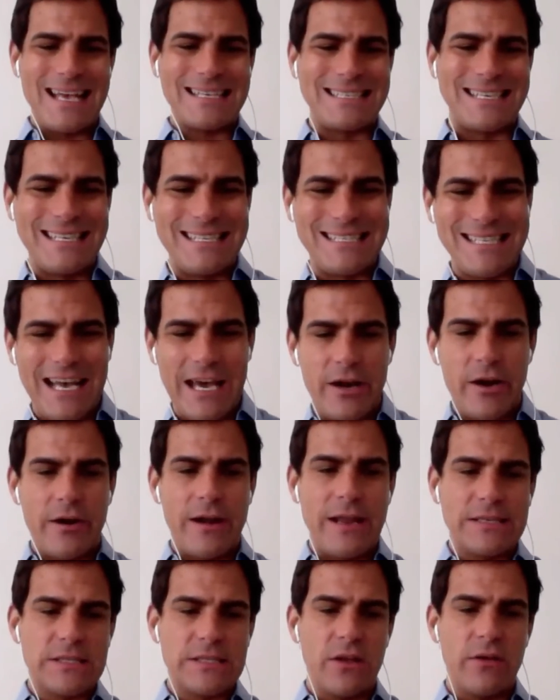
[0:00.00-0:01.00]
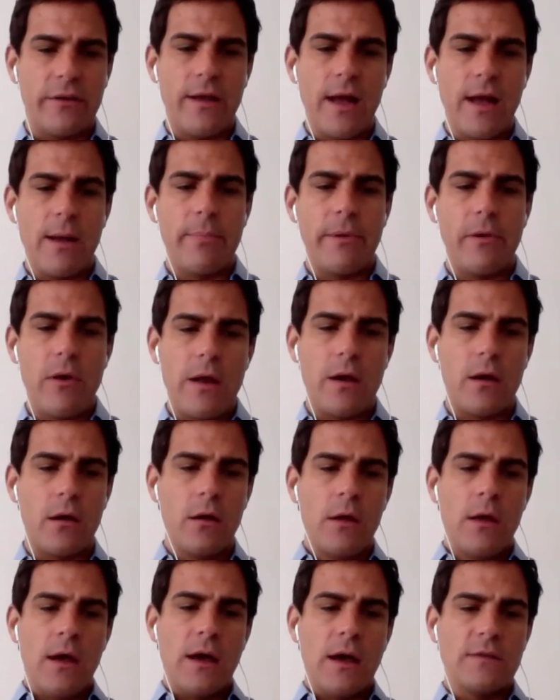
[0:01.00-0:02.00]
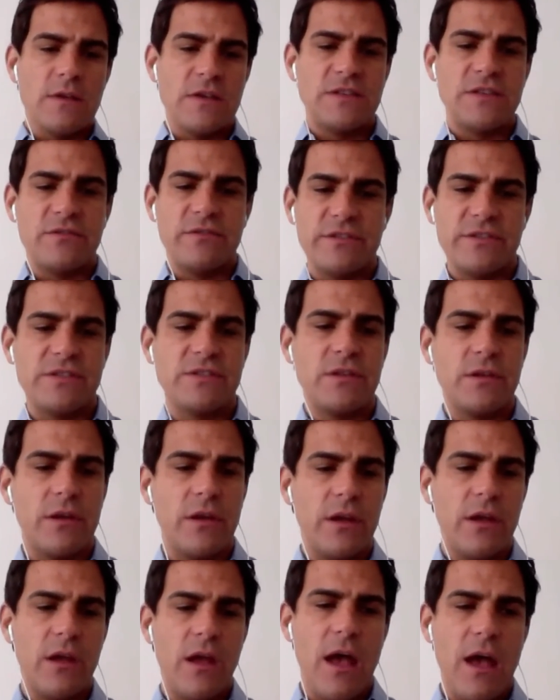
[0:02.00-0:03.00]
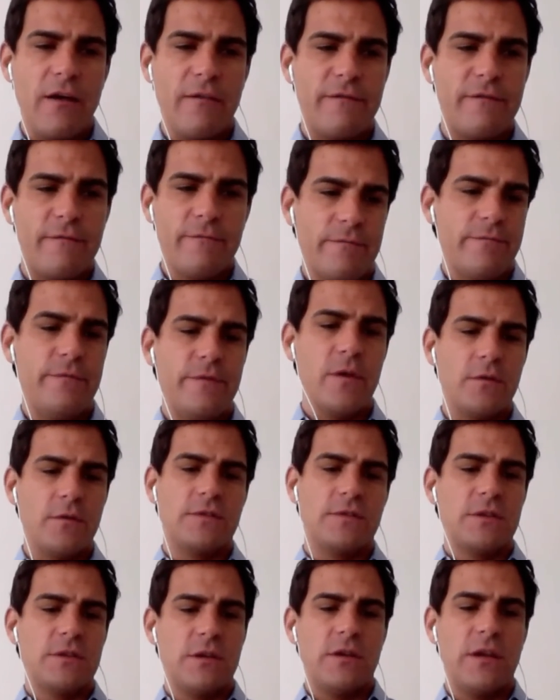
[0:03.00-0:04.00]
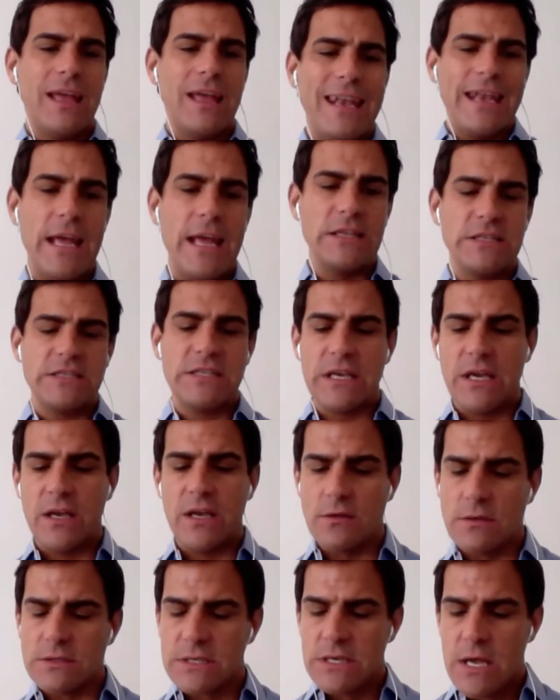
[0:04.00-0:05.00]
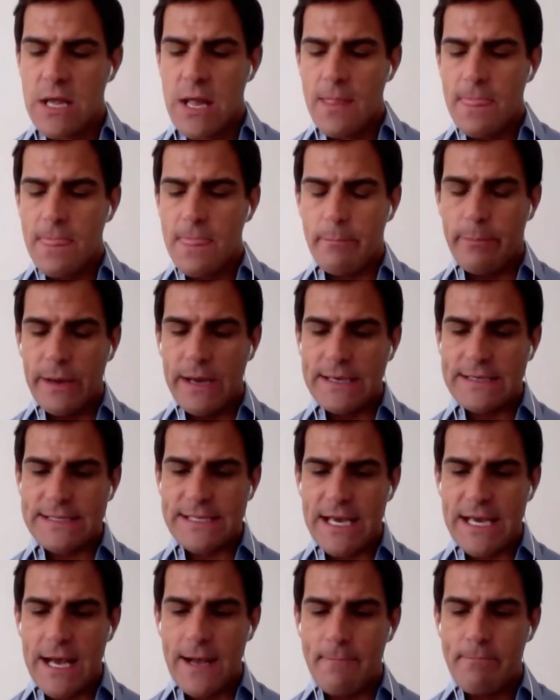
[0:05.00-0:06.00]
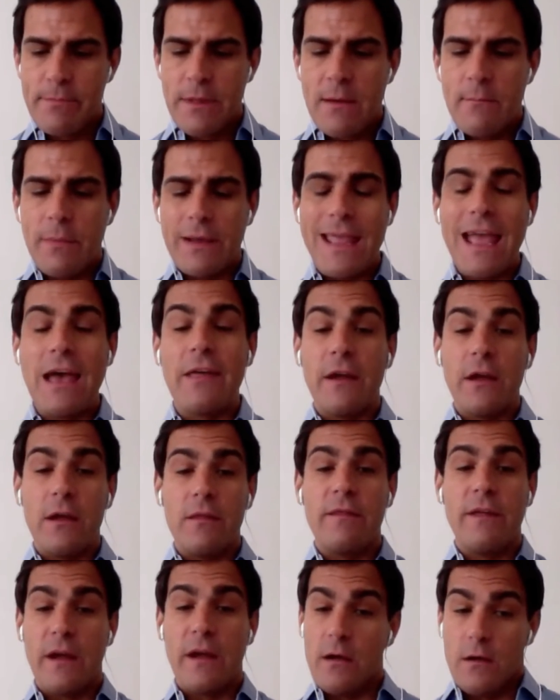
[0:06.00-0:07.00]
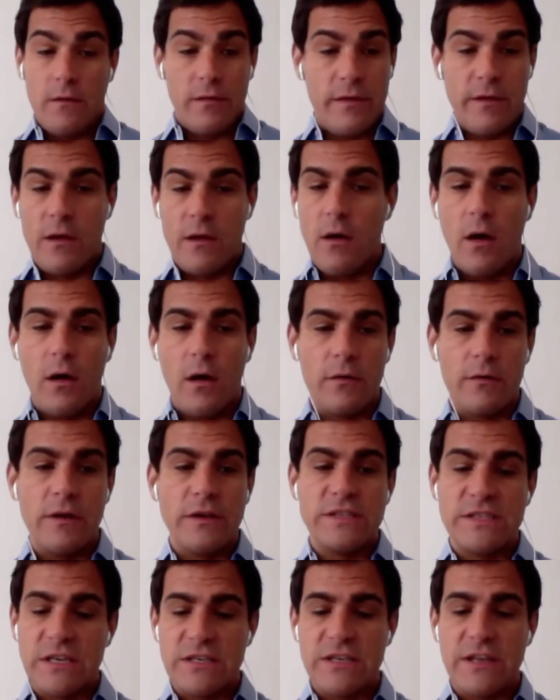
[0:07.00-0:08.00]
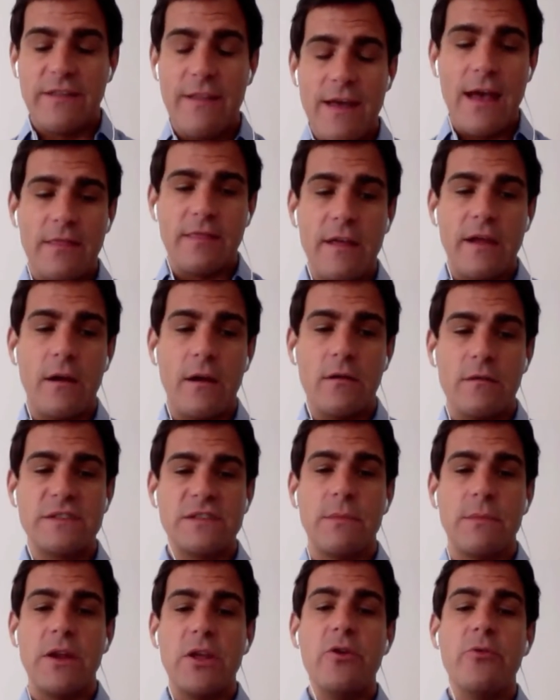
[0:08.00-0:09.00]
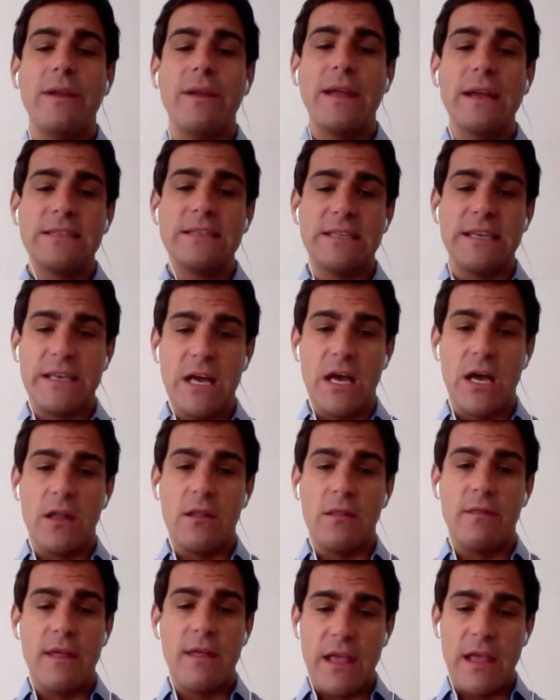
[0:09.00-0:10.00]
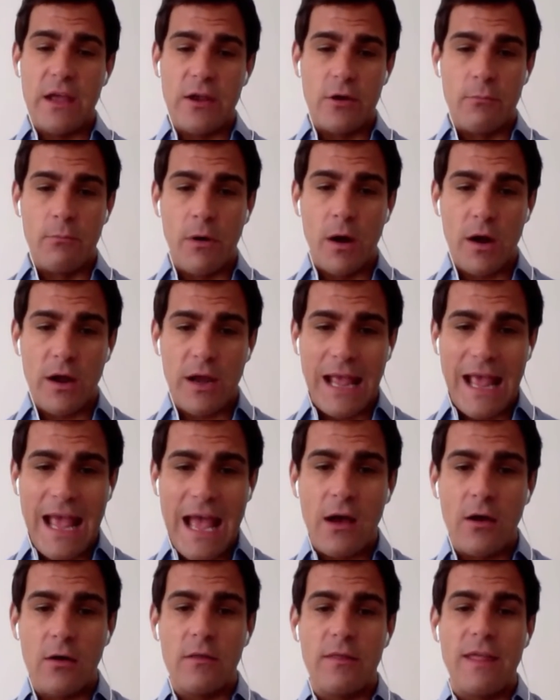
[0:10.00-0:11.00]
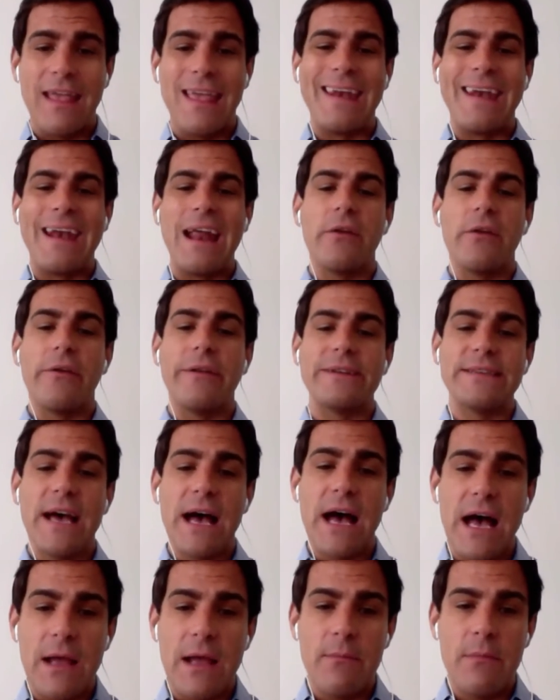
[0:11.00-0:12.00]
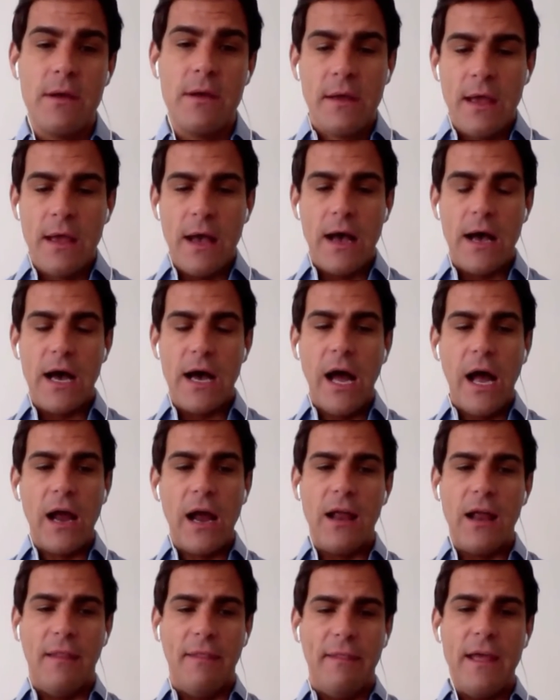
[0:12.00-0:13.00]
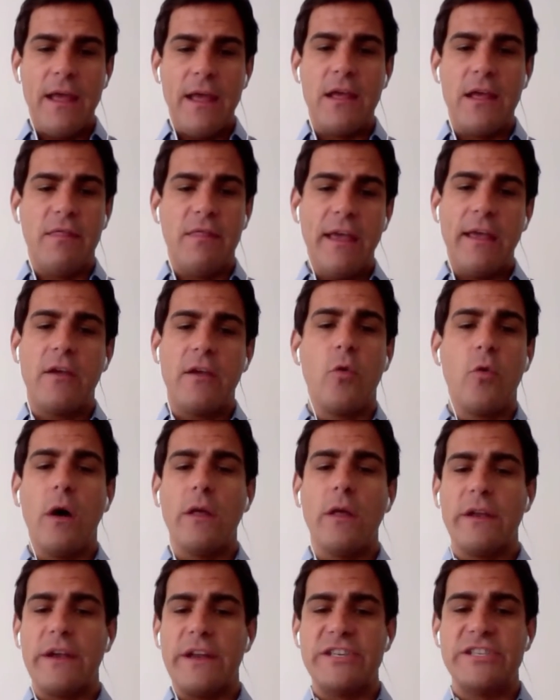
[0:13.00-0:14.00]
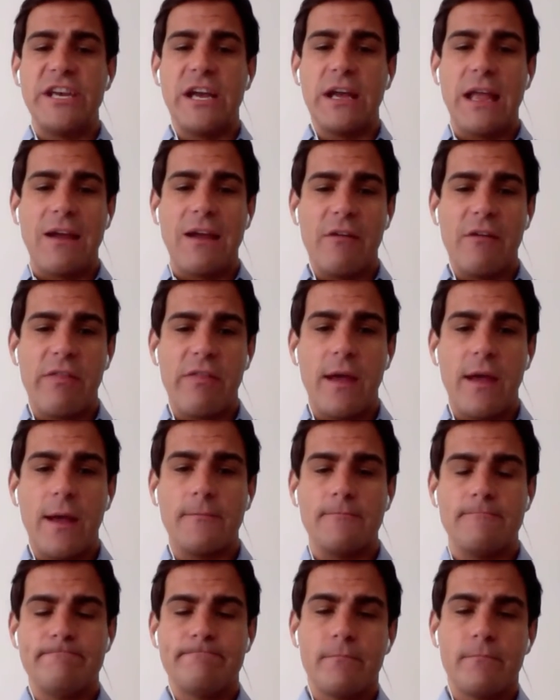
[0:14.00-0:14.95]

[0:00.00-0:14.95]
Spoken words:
as a designer, necessarily a copywriter, unless you just have those innate skills. But yeah, they are essentially that. They're somebody who gets it done. They get your marketing out. They get it out on time, and they quality check everything.